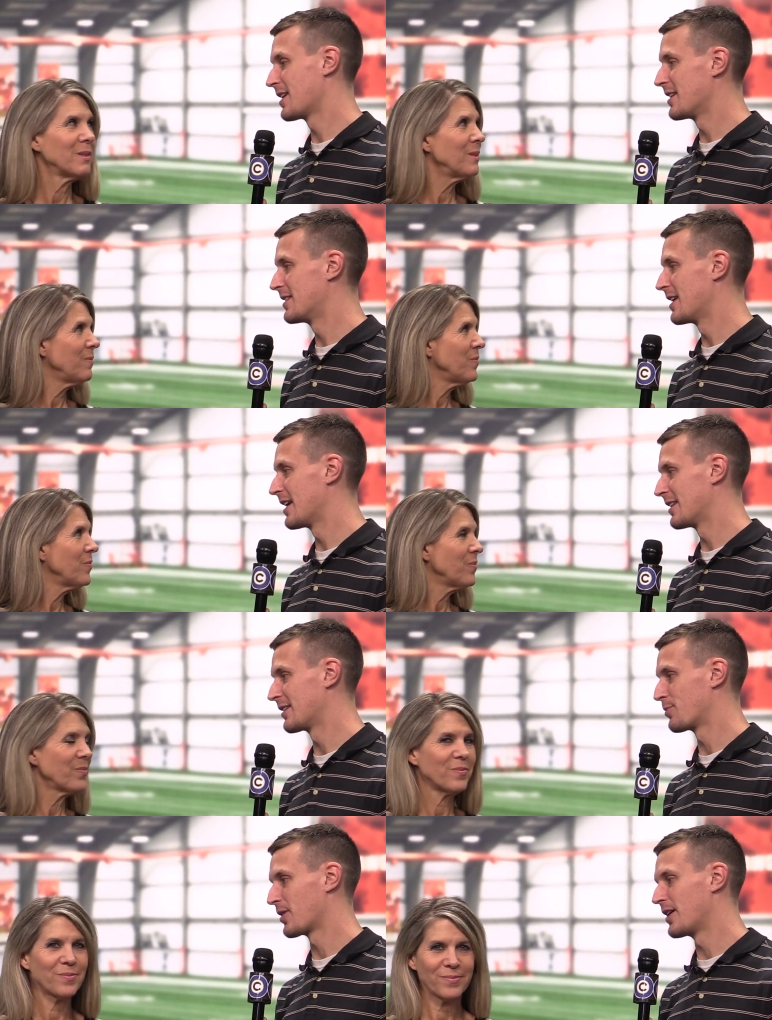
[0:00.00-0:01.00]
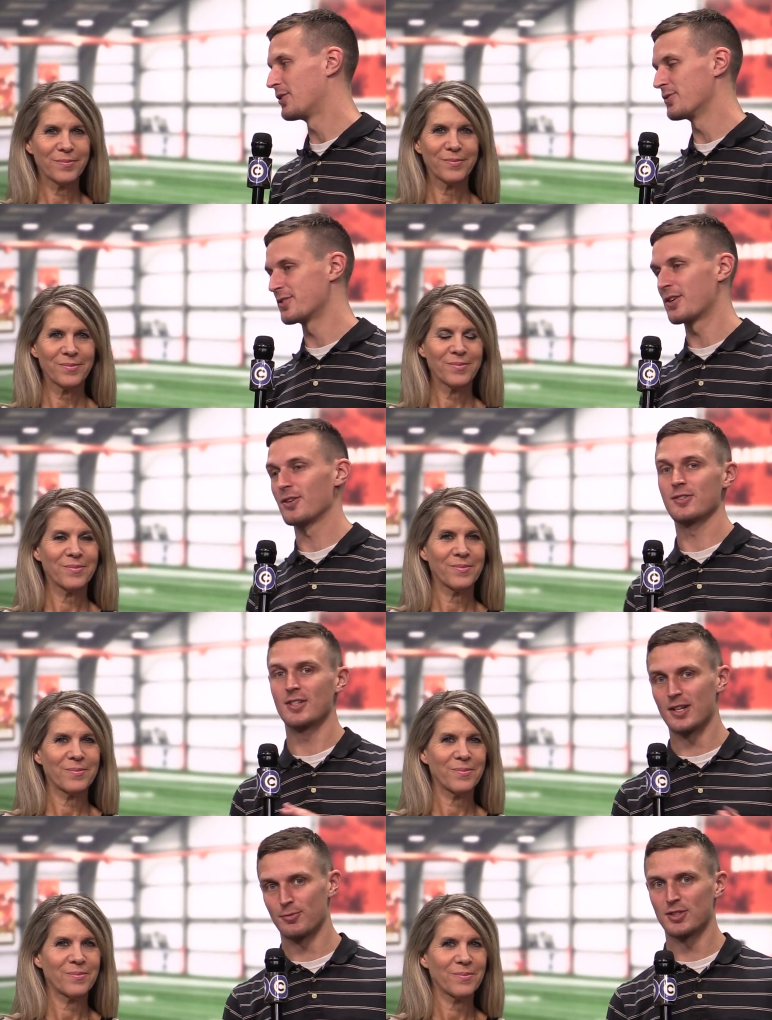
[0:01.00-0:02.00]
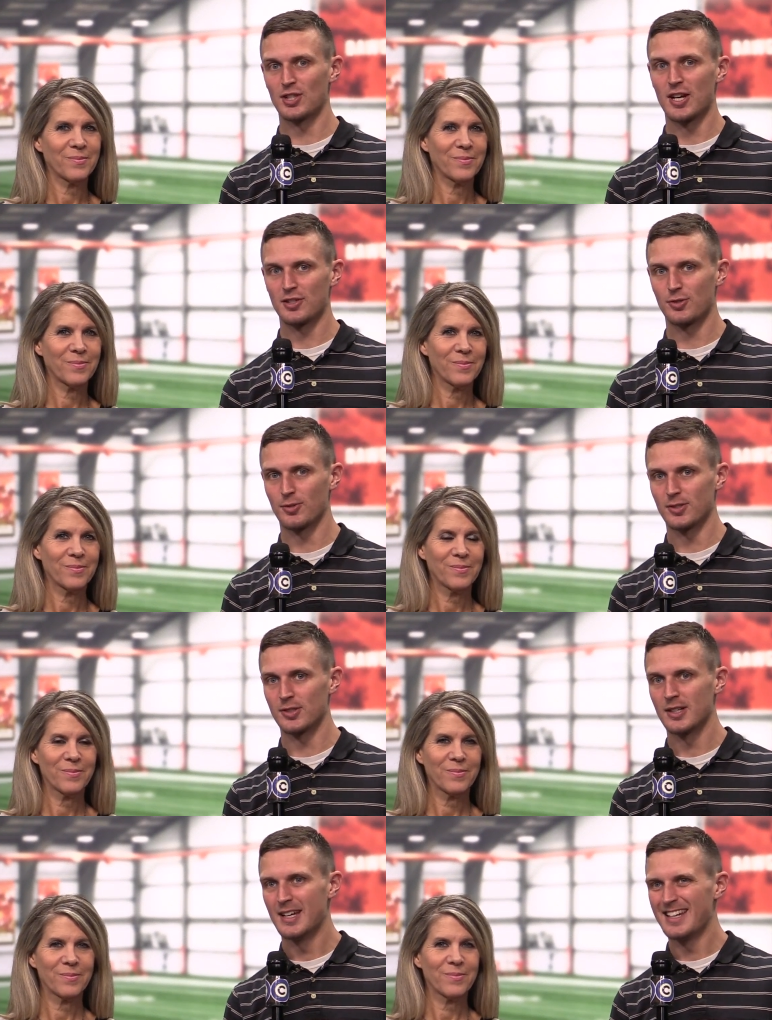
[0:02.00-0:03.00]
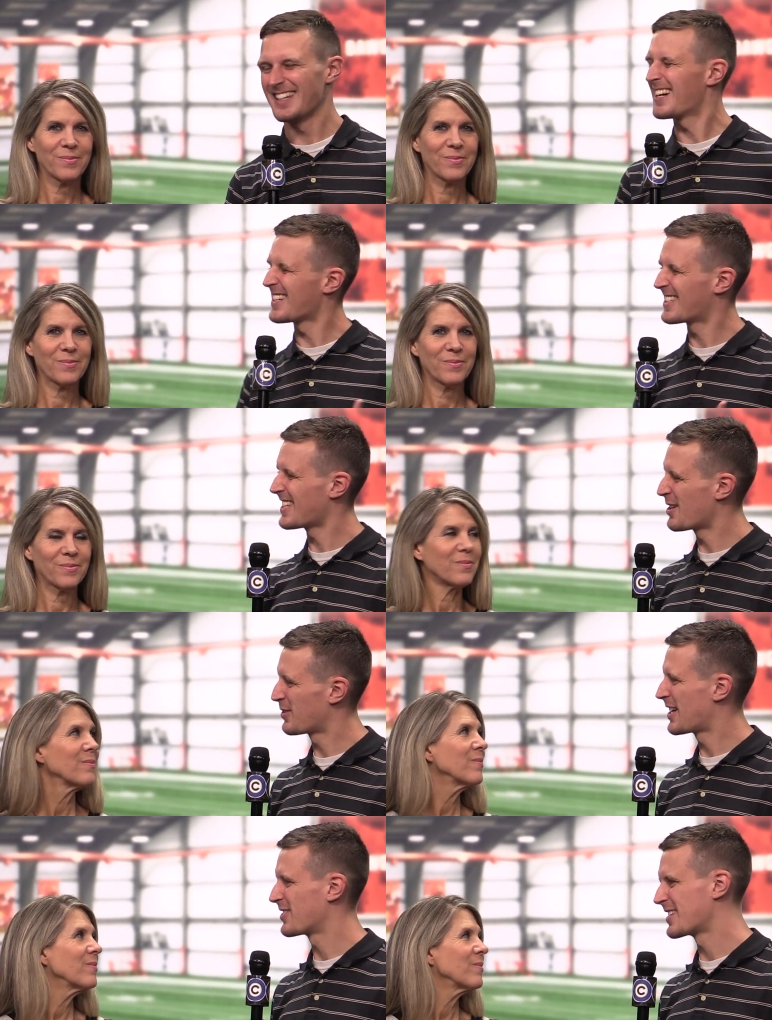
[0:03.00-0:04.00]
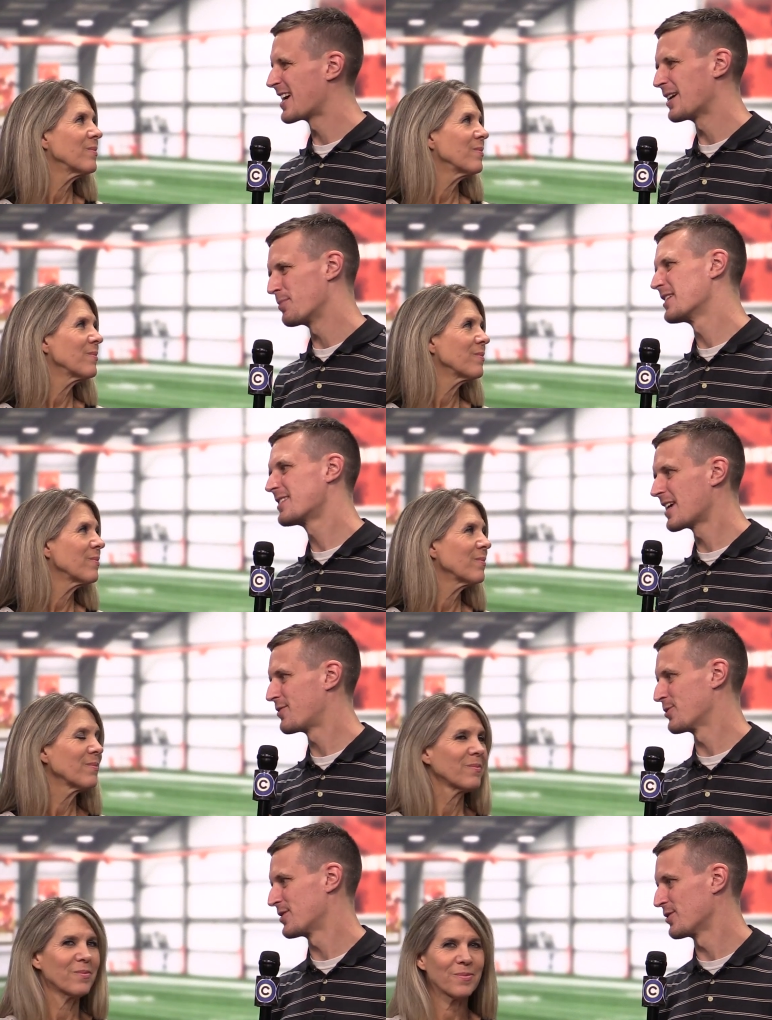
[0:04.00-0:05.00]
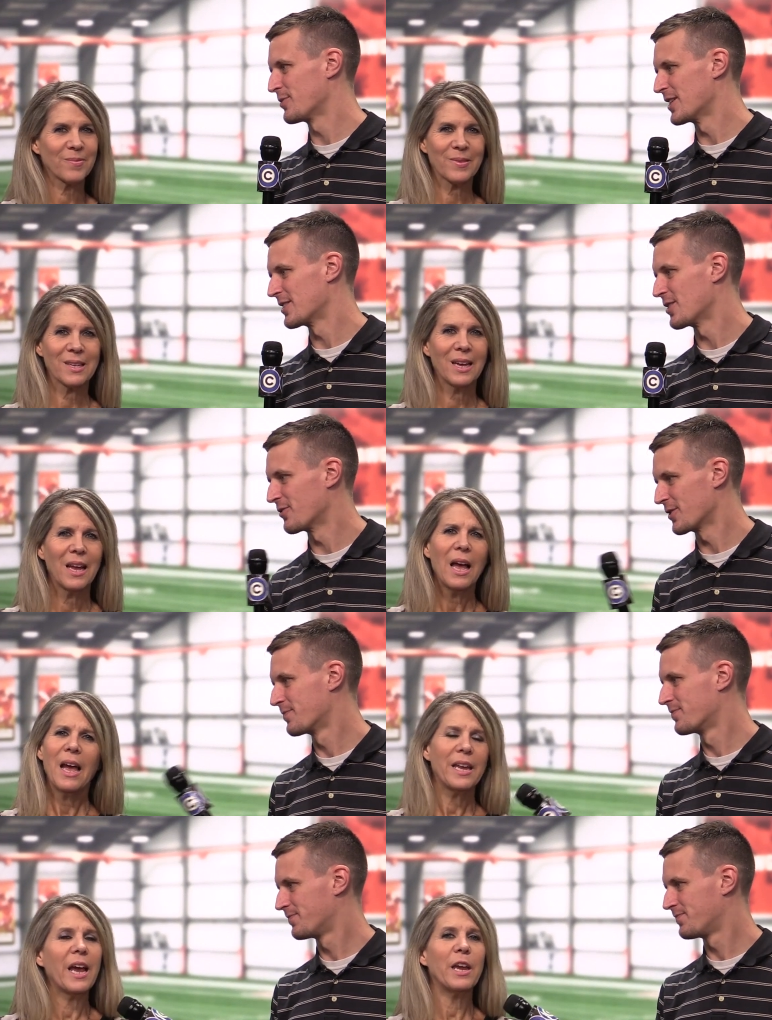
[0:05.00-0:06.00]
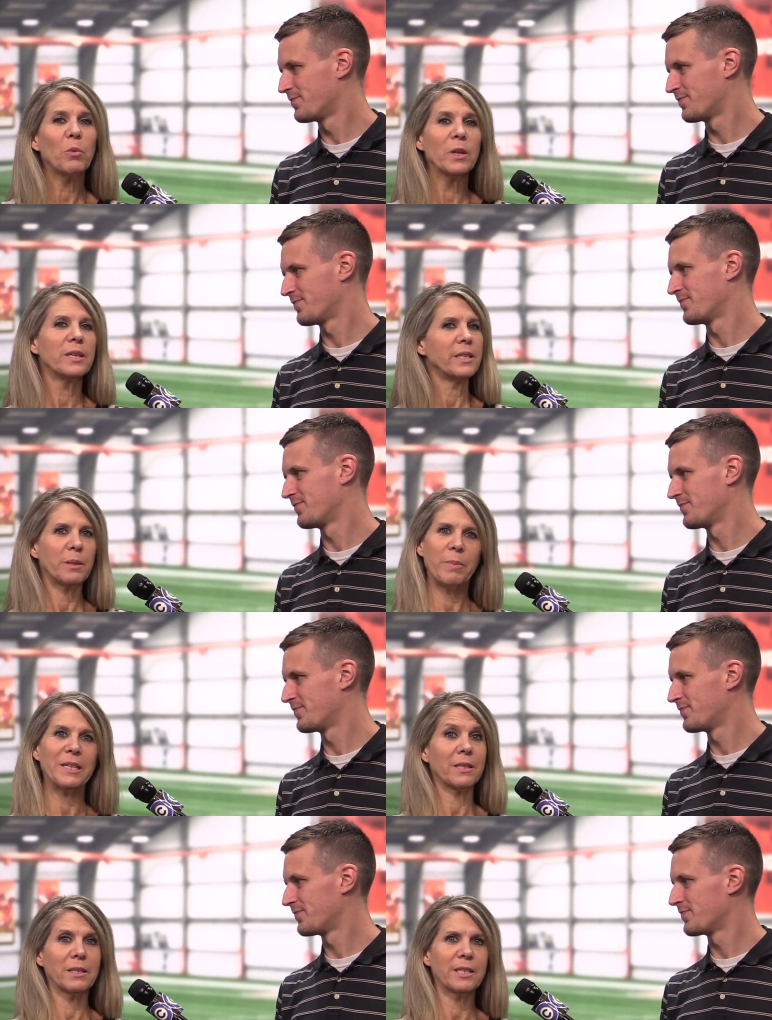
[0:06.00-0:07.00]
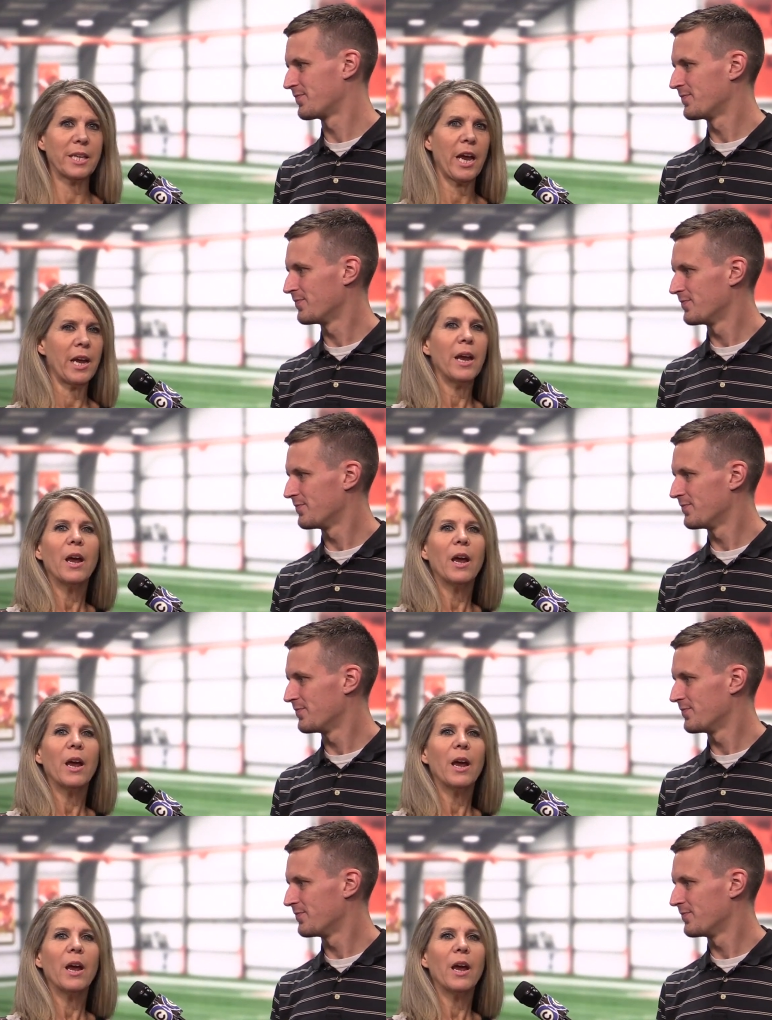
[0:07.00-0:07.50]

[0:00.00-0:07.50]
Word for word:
Speaker 1: said today that the Browns are done with Josh Gordon. He kind of said it without saying it, but it's safe to assume that it's over.
Speaker 2: Yeah, he really did basically say,